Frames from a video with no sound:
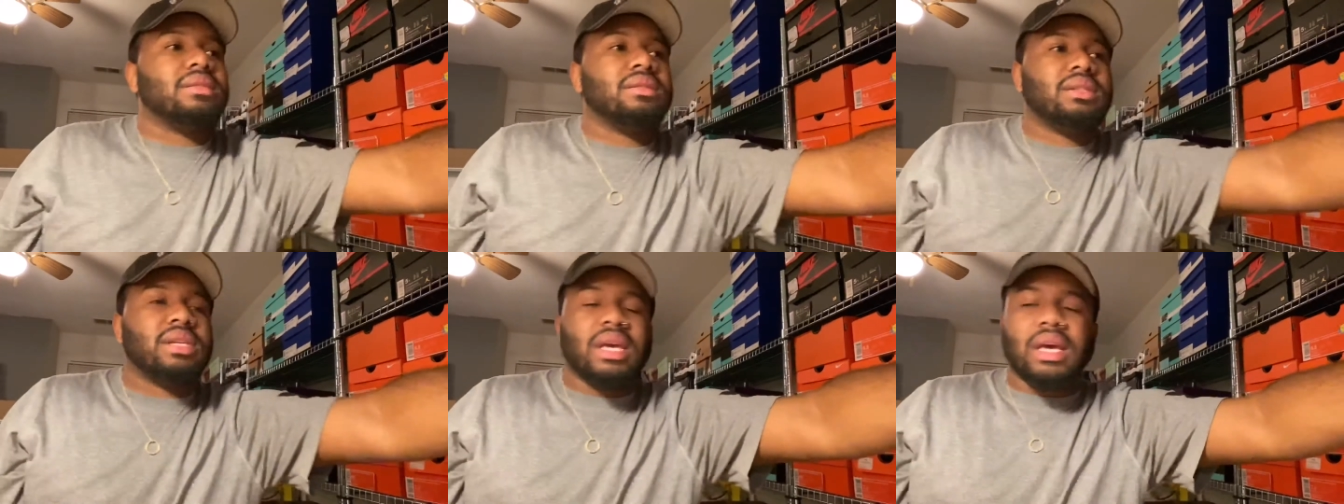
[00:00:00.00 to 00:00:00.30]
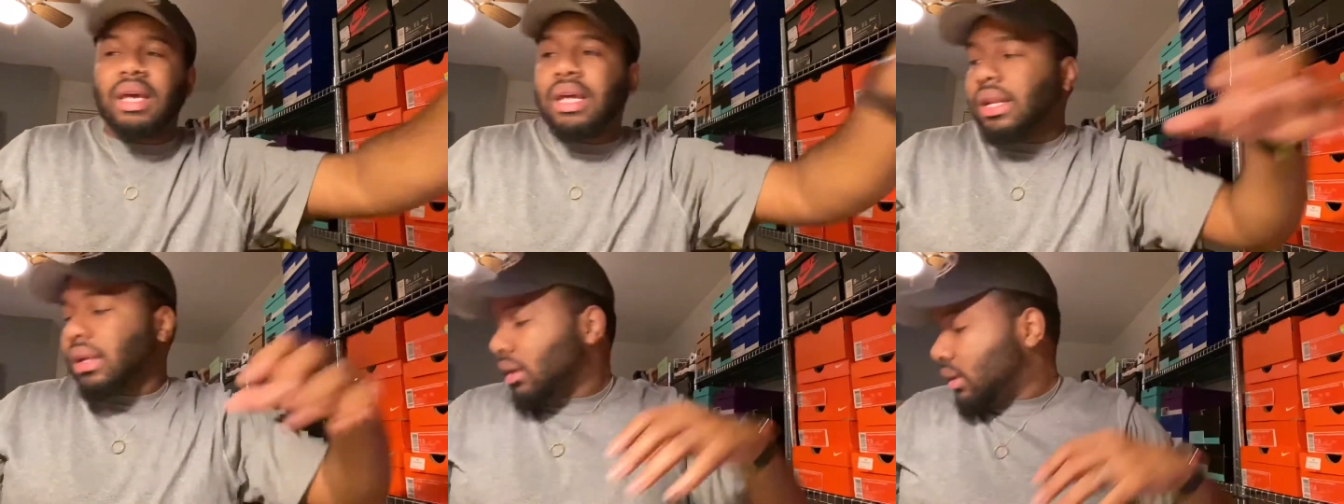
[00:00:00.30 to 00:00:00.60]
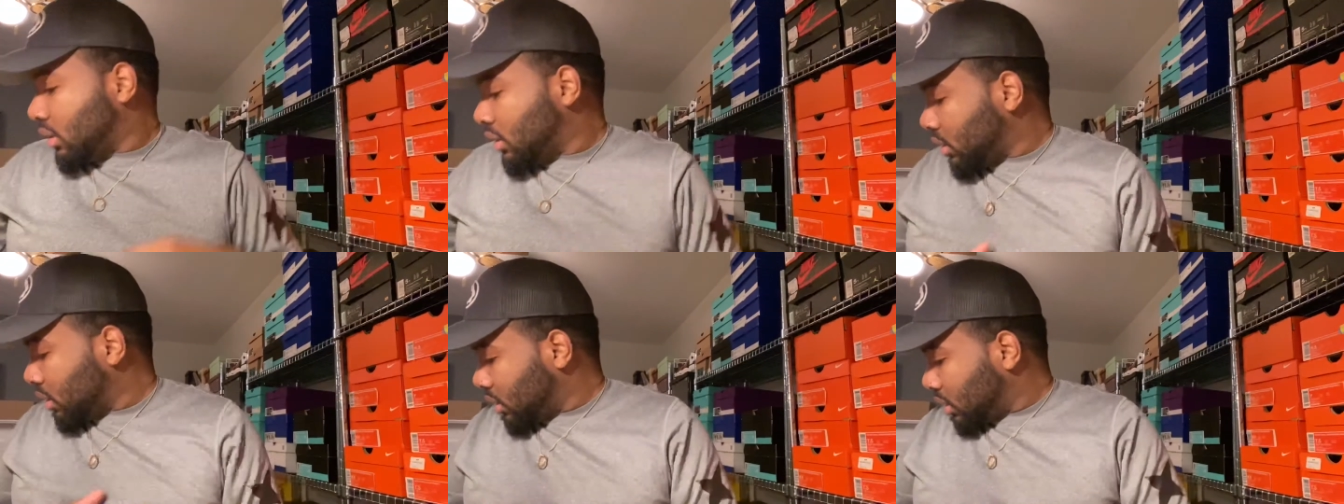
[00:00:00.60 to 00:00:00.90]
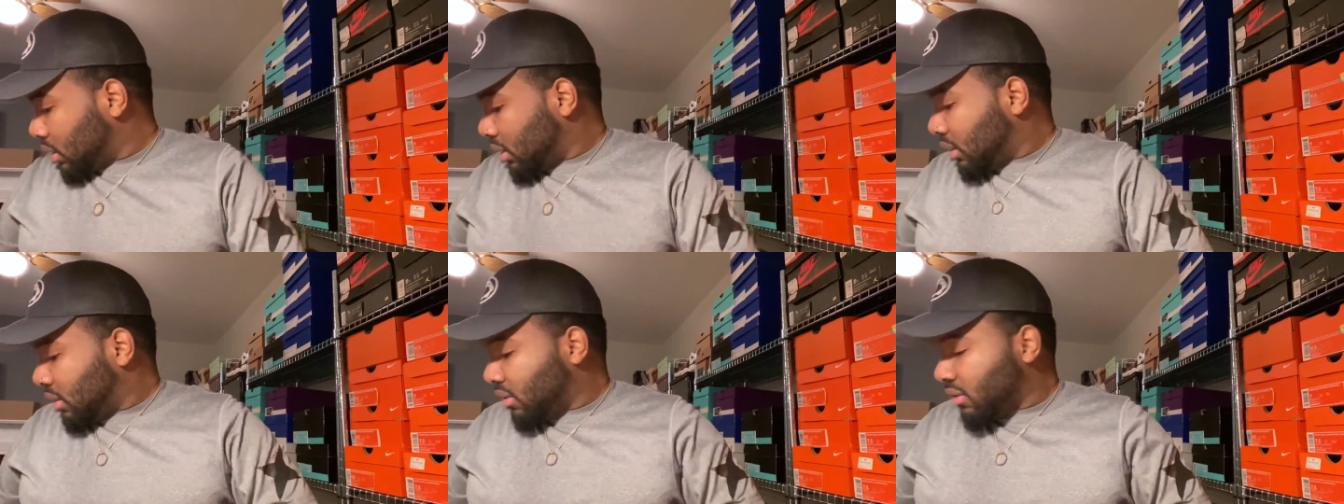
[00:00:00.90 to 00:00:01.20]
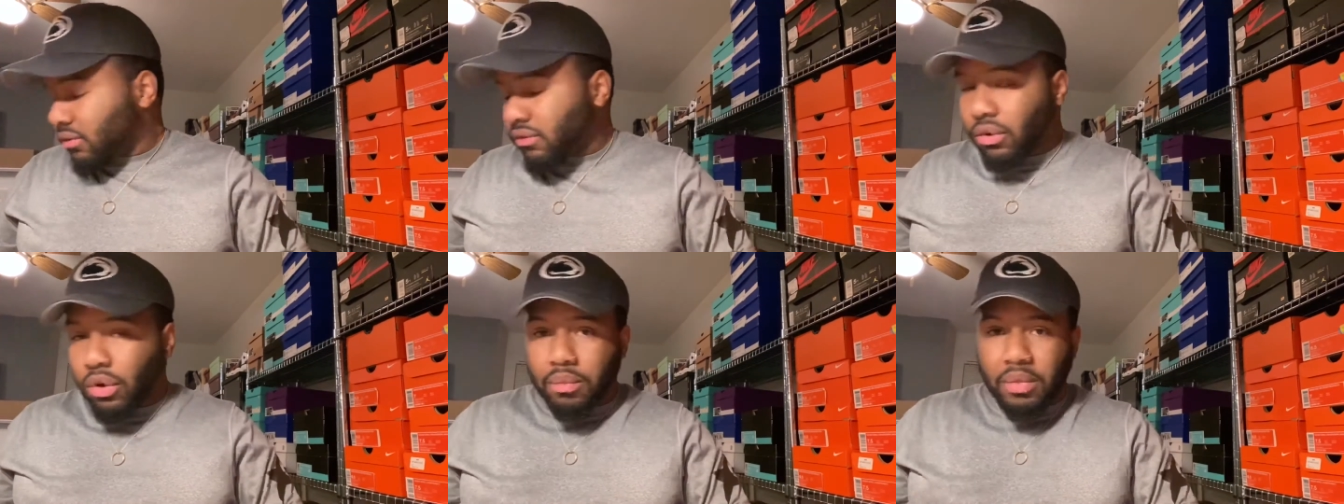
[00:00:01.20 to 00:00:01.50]
10
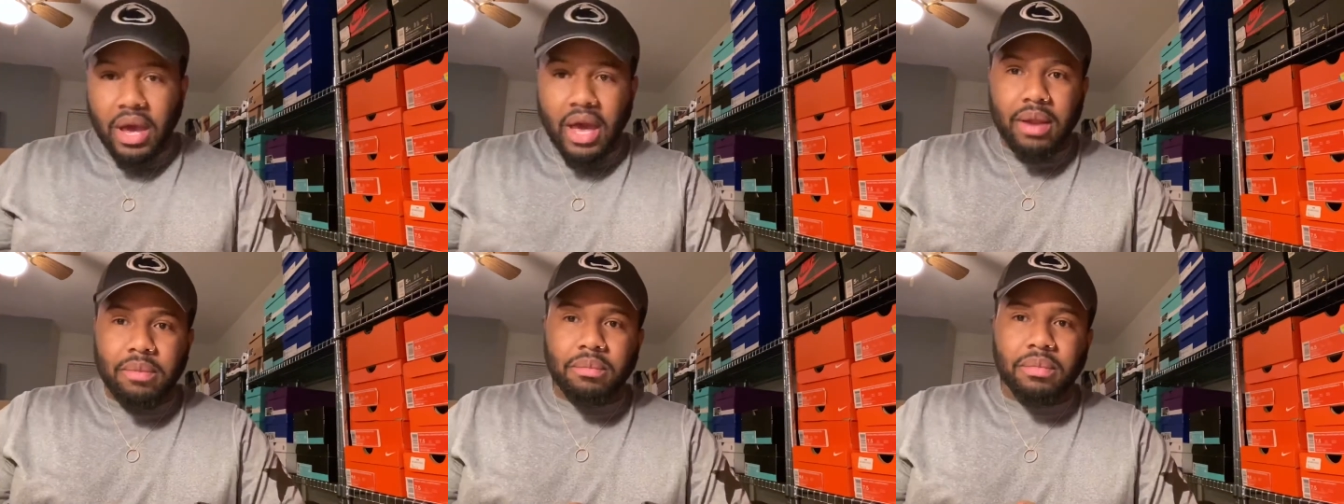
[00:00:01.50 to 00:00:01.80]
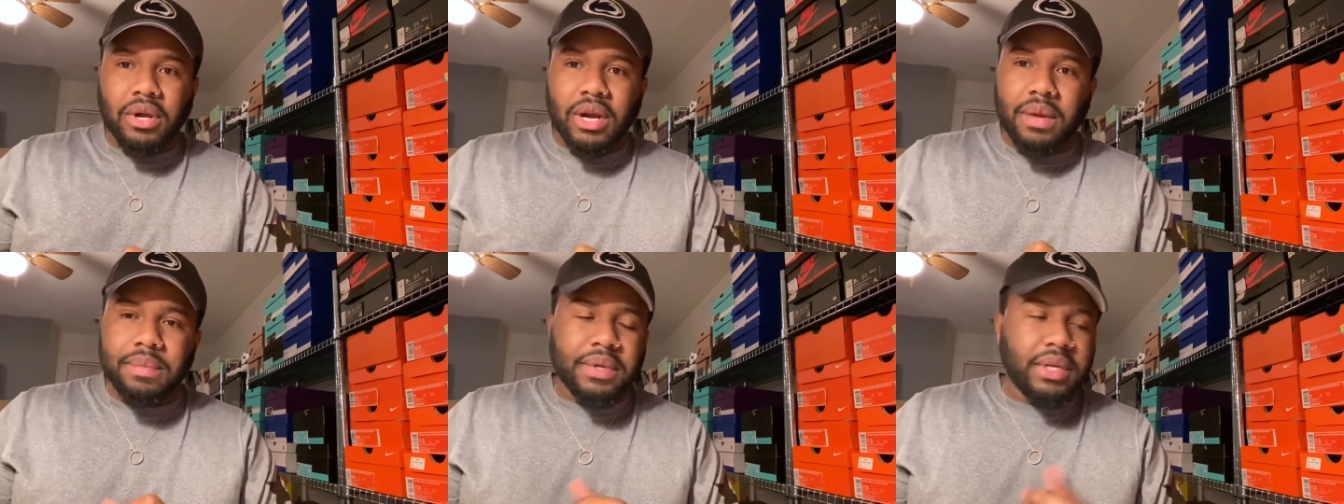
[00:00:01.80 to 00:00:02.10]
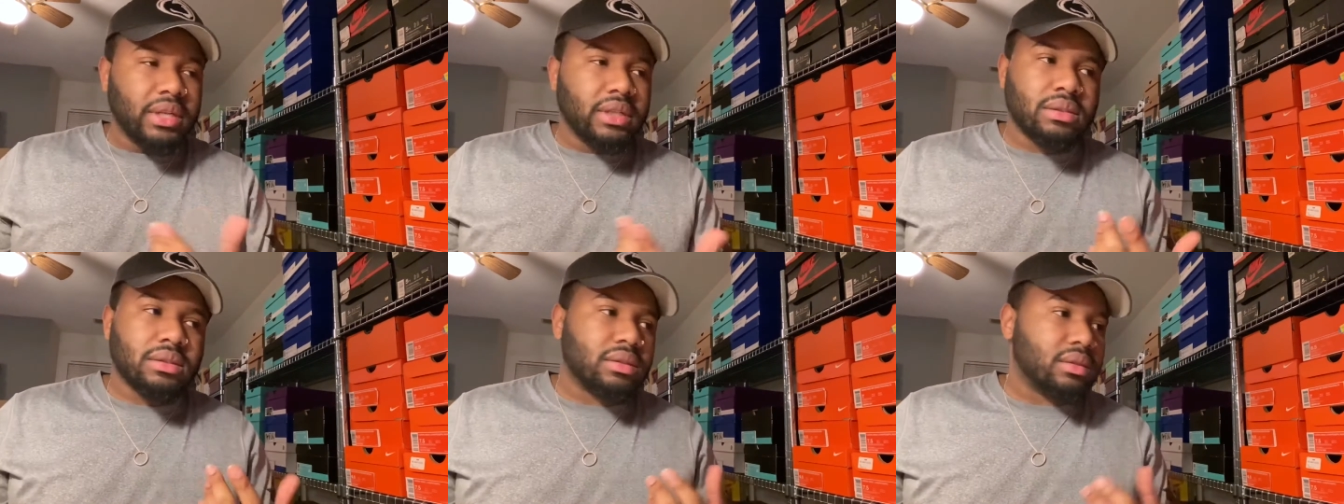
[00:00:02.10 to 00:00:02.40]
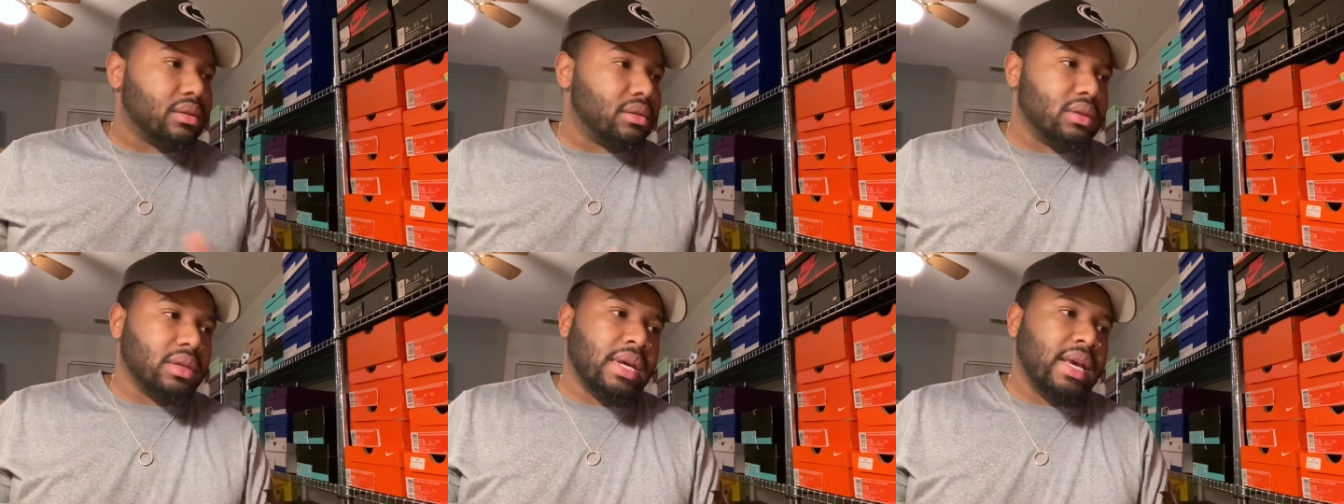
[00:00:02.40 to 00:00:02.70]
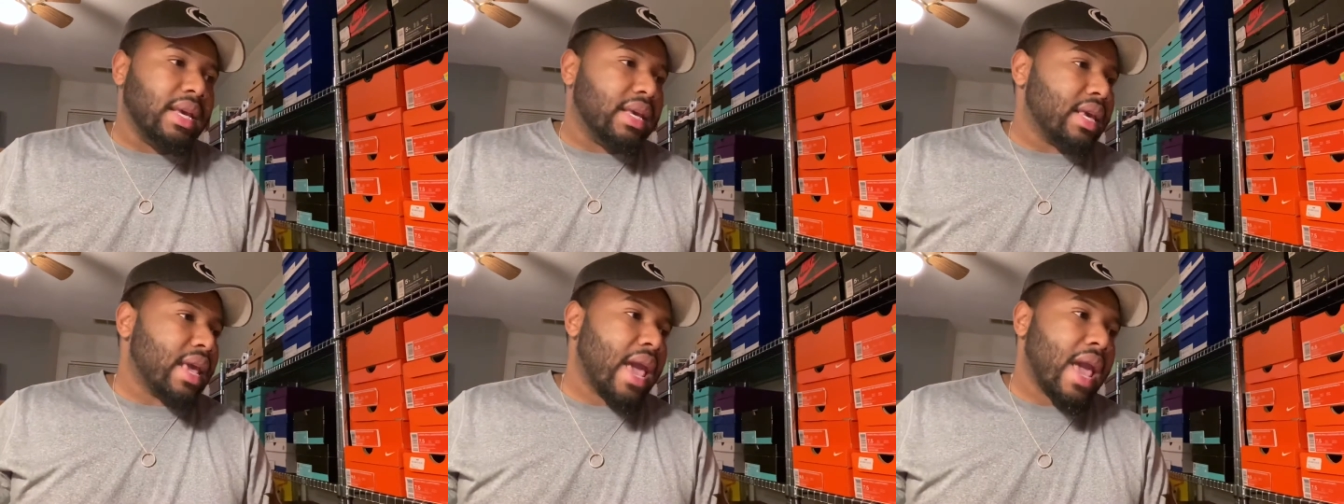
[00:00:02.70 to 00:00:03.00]
format, but I mean, it's,
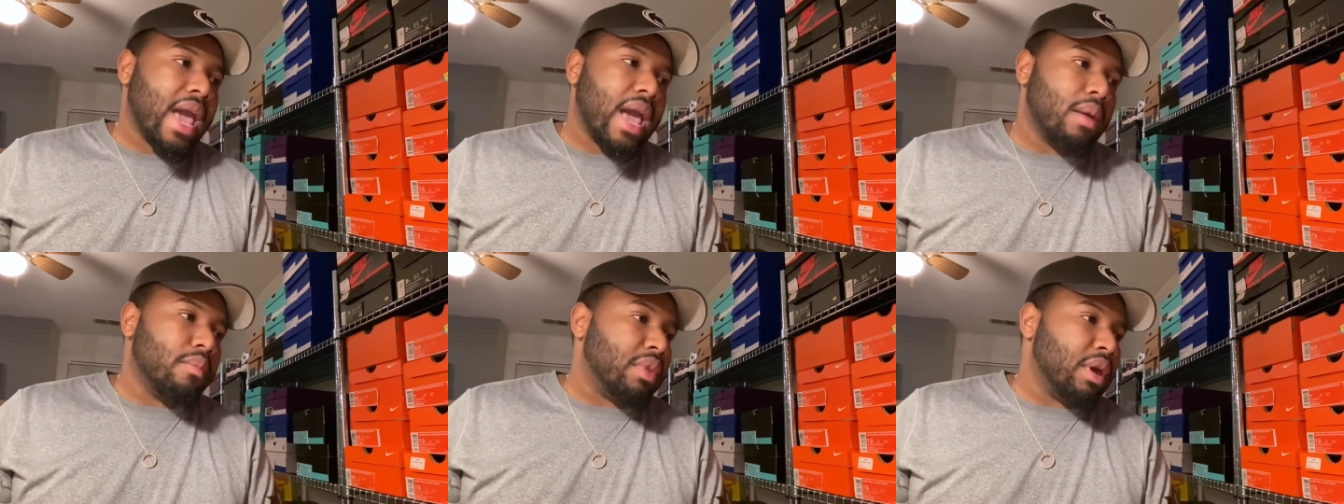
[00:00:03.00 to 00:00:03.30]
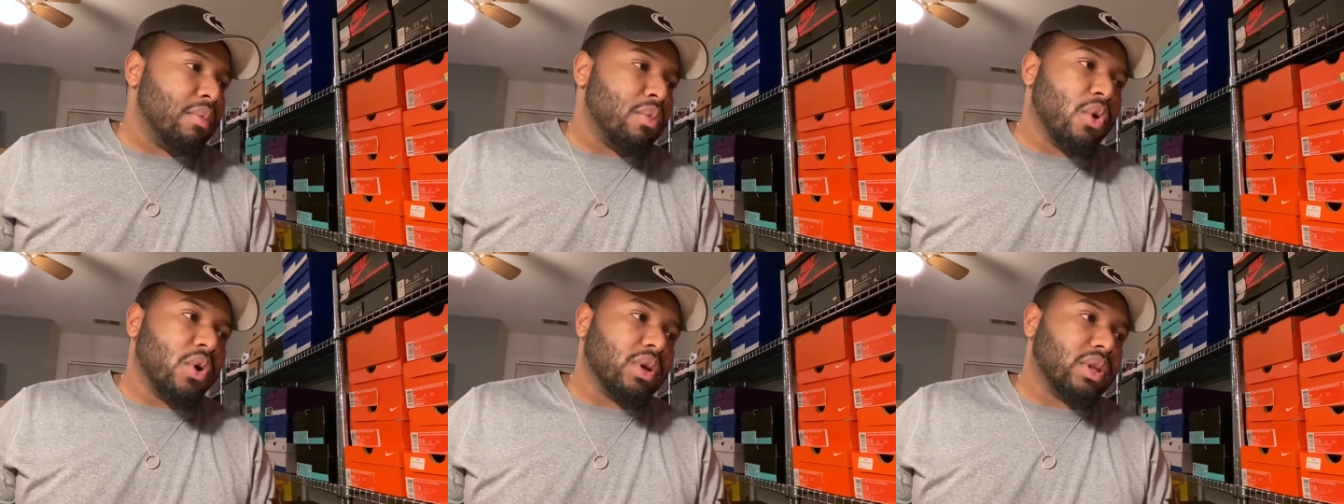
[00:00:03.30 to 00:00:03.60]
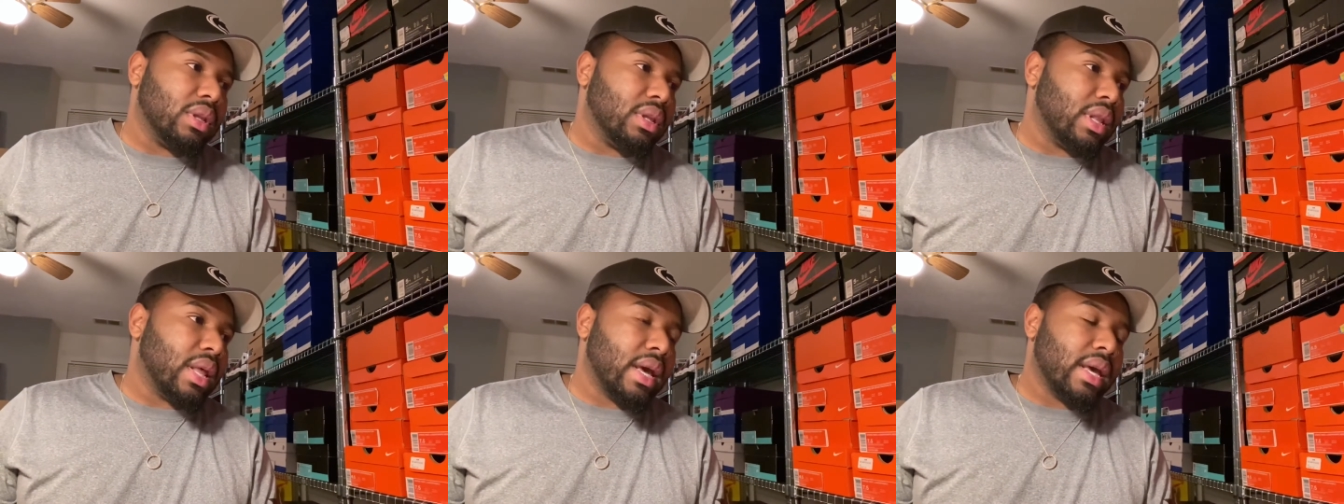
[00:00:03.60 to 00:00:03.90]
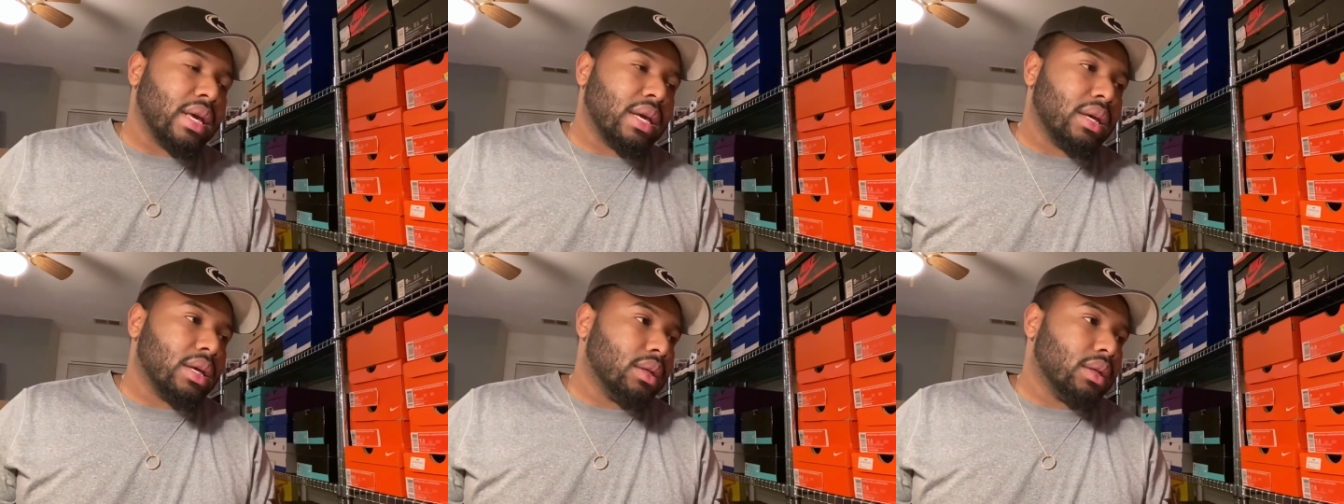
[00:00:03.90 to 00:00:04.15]
it can't be more than like